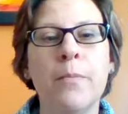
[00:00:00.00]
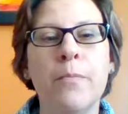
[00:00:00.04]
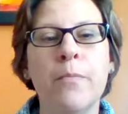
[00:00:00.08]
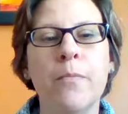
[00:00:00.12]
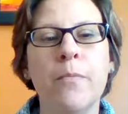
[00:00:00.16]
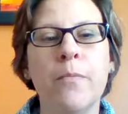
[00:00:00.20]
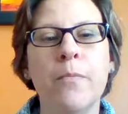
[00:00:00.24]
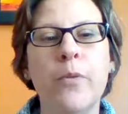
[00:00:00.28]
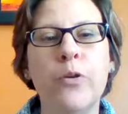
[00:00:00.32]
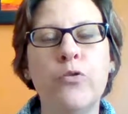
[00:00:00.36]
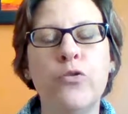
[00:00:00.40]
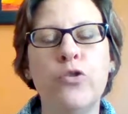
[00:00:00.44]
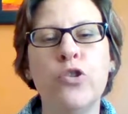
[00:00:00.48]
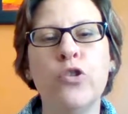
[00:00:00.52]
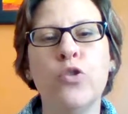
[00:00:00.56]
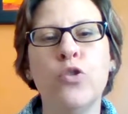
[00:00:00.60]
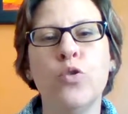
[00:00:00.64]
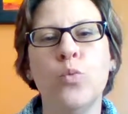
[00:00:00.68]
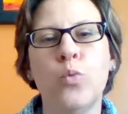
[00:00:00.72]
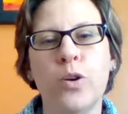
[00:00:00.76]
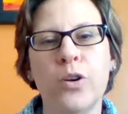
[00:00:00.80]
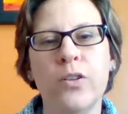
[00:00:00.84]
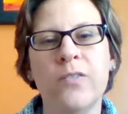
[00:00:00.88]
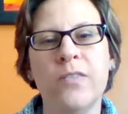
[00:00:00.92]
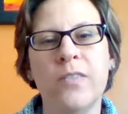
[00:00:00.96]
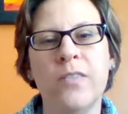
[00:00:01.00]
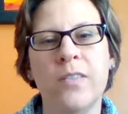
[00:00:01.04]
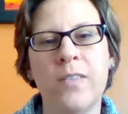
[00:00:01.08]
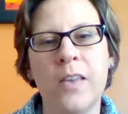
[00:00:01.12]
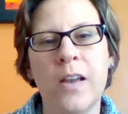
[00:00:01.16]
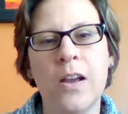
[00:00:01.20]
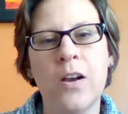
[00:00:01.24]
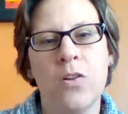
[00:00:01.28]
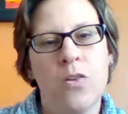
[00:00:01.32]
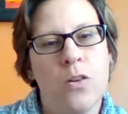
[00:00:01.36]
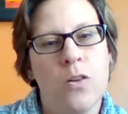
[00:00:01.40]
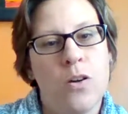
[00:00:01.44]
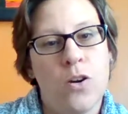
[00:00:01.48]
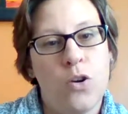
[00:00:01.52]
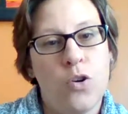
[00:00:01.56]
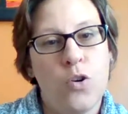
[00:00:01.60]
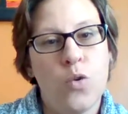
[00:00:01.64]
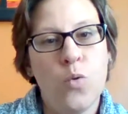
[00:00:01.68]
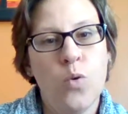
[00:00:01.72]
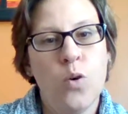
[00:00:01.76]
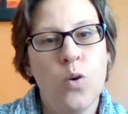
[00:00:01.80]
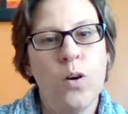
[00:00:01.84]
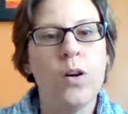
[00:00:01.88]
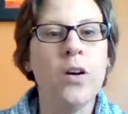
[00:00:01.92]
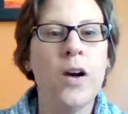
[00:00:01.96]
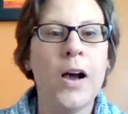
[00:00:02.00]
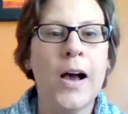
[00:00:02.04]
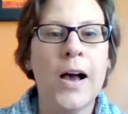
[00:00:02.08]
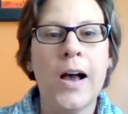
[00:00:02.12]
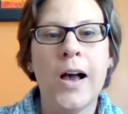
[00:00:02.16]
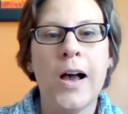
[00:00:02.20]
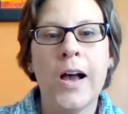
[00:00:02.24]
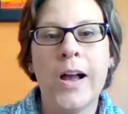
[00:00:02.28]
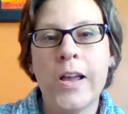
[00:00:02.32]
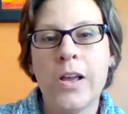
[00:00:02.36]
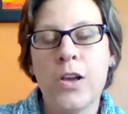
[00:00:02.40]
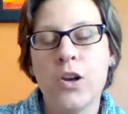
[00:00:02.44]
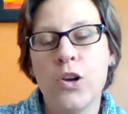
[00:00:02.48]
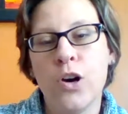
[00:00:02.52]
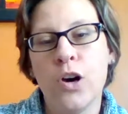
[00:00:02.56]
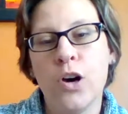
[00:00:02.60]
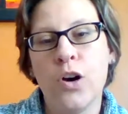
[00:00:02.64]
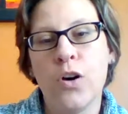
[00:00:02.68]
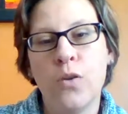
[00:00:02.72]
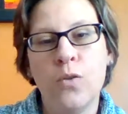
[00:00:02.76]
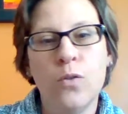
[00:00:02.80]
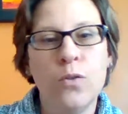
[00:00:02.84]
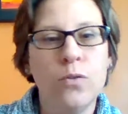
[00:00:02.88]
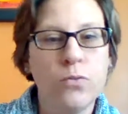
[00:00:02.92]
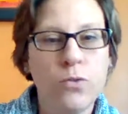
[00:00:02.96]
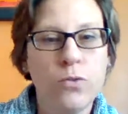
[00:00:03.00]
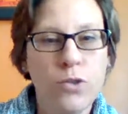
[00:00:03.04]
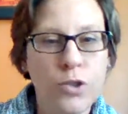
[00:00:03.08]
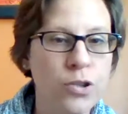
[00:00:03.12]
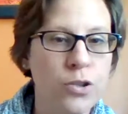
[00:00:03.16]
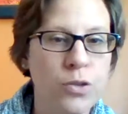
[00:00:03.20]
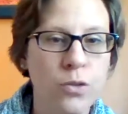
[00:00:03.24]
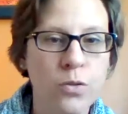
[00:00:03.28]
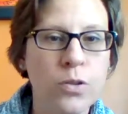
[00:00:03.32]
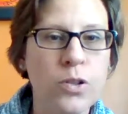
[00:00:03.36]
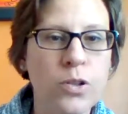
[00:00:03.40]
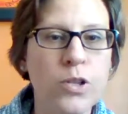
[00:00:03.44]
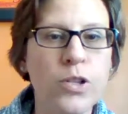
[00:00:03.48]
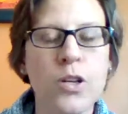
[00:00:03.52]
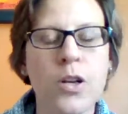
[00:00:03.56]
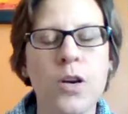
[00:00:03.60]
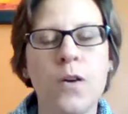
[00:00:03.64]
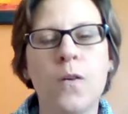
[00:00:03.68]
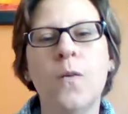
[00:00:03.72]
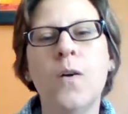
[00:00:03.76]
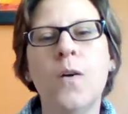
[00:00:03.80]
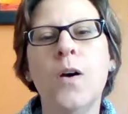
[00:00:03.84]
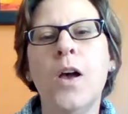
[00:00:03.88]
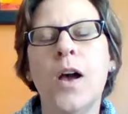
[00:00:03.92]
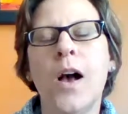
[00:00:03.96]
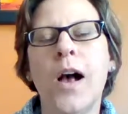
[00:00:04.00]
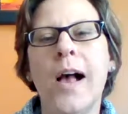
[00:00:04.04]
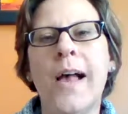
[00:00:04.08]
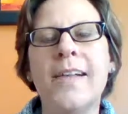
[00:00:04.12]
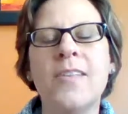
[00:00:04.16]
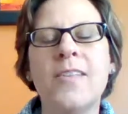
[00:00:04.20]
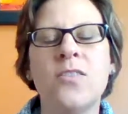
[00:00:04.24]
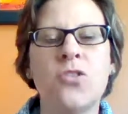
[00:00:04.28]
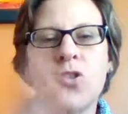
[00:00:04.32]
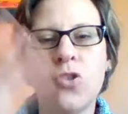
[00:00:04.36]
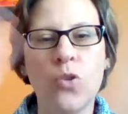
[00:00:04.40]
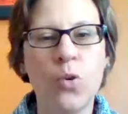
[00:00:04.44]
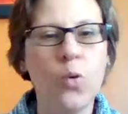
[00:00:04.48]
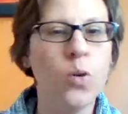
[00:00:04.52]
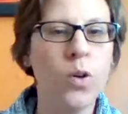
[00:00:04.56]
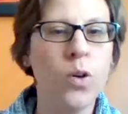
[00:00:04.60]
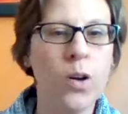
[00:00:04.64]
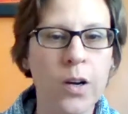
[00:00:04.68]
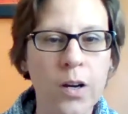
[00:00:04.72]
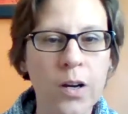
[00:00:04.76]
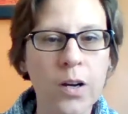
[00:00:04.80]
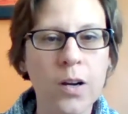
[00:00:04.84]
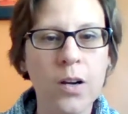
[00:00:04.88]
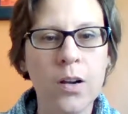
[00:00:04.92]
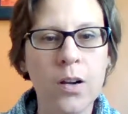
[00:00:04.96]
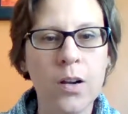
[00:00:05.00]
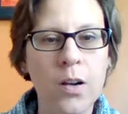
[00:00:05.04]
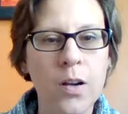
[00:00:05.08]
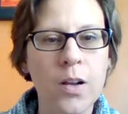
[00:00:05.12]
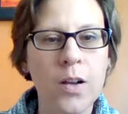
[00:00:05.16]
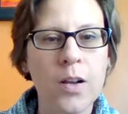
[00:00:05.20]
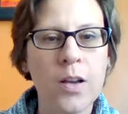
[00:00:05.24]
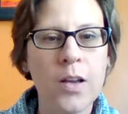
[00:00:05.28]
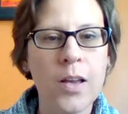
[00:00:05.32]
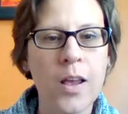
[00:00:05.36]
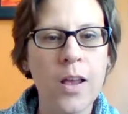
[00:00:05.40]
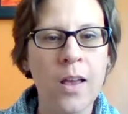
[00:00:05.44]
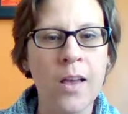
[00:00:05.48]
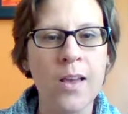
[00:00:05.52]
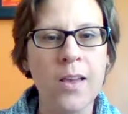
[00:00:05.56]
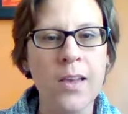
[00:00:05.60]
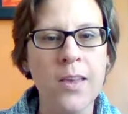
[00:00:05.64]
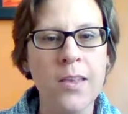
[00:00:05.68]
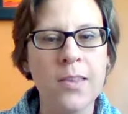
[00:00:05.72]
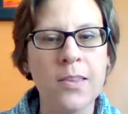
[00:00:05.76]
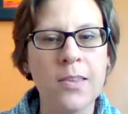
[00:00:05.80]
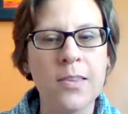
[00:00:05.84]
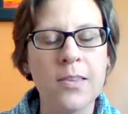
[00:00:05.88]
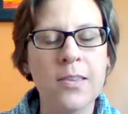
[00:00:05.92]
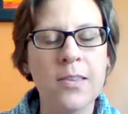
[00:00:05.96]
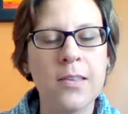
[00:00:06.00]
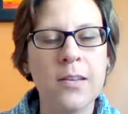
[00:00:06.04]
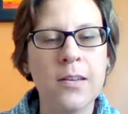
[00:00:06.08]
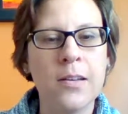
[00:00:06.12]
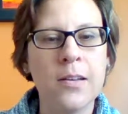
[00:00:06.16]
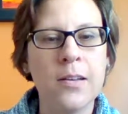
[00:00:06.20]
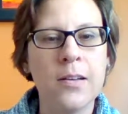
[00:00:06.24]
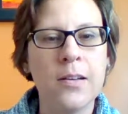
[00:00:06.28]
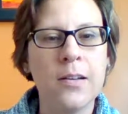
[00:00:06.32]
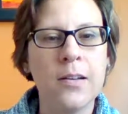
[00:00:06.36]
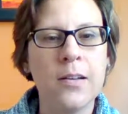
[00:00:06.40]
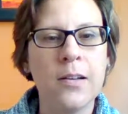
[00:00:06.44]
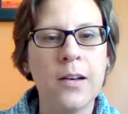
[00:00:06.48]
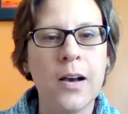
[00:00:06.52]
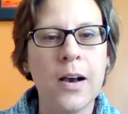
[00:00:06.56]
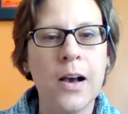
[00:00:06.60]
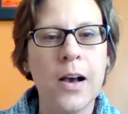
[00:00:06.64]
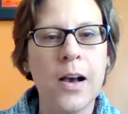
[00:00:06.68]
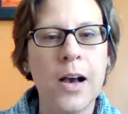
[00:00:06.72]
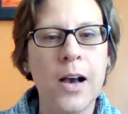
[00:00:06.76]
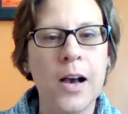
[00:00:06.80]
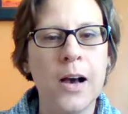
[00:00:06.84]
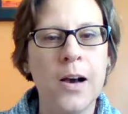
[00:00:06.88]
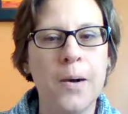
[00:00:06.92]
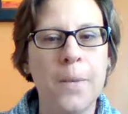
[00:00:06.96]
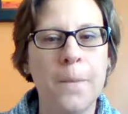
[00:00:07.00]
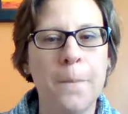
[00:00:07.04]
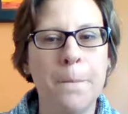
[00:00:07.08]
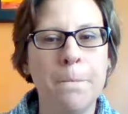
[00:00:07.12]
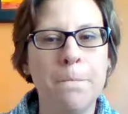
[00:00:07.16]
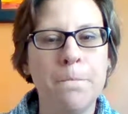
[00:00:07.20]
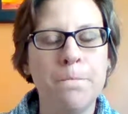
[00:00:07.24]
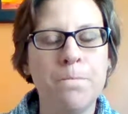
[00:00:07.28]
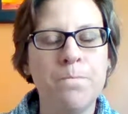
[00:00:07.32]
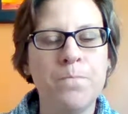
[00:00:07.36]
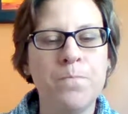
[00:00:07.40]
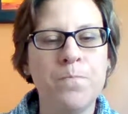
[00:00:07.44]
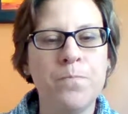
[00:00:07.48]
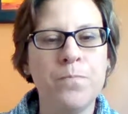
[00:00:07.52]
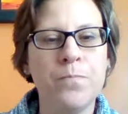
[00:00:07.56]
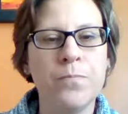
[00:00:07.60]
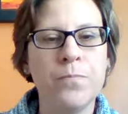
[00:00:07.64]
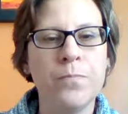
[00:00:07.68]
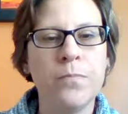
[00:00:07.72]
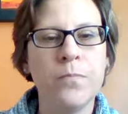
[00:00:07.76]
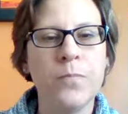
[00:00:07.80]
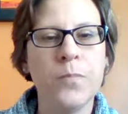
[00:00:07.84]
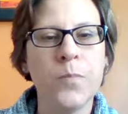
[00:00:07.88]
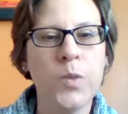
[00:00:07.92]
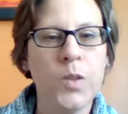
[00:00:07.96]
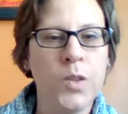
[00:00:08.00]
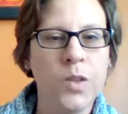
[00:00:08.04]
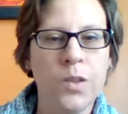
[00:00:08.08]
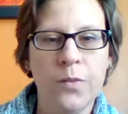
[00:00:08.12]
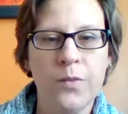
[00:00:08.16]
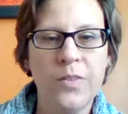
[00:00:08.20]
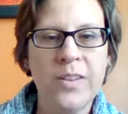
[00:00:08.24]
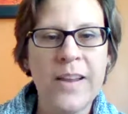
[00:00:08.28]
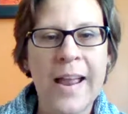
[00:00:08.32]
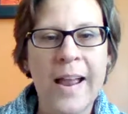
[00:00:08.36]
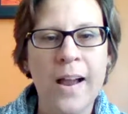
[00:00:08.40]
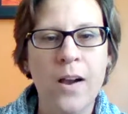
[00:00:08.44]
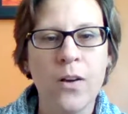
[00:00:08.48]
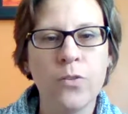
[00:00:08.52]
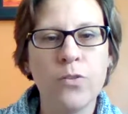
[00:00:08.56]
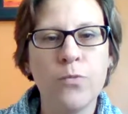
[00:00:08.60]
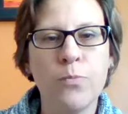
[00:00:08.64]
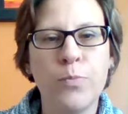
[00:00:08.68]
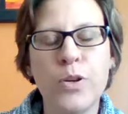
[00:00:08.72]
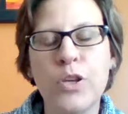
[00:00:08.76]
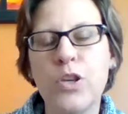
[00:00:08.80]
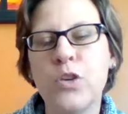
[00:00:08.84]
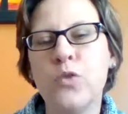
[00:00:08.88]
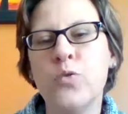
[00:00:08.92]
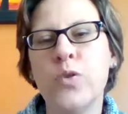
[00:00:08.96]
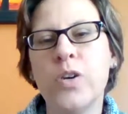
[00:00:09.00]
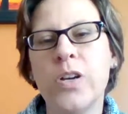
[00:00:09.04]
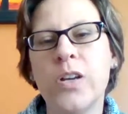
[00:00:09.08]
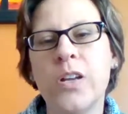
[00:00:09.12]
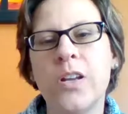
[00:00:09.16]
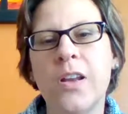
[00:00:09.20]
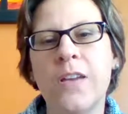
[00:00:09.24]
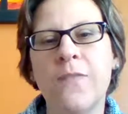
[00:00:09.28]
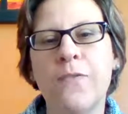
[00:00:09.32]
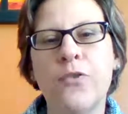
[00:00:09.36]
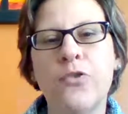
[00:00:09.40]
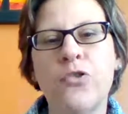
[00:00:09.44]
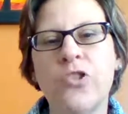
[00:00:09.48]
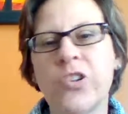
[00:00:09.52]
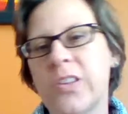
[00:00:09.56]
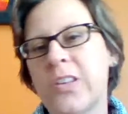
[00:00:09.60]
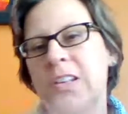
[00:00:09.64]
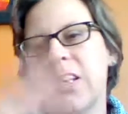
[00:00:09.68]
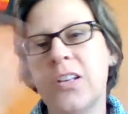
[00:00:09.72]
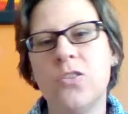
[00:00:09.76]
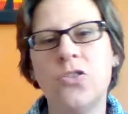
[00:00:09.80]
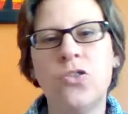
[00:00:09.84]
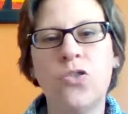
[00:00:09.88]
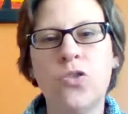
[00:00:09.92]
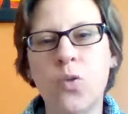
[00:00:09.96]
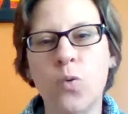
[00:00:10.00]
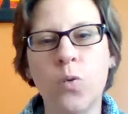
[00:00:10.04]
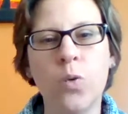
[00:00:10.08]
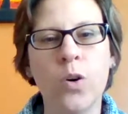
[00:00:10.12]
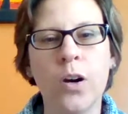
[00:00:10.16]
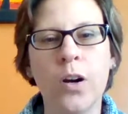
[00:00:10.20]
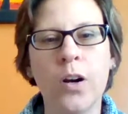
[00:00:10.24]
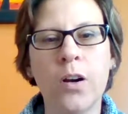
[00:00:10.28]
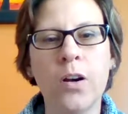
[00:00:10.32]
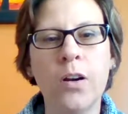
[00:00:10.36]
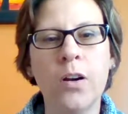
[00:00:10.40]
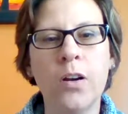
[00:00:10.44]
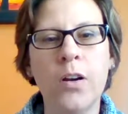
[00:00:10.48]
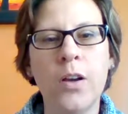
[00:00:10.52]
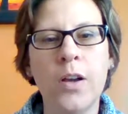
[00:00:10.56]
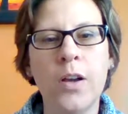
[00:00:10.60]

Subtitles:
most of your words in there are core. I go to, you know, and store is the noun. But you could, if you just said store,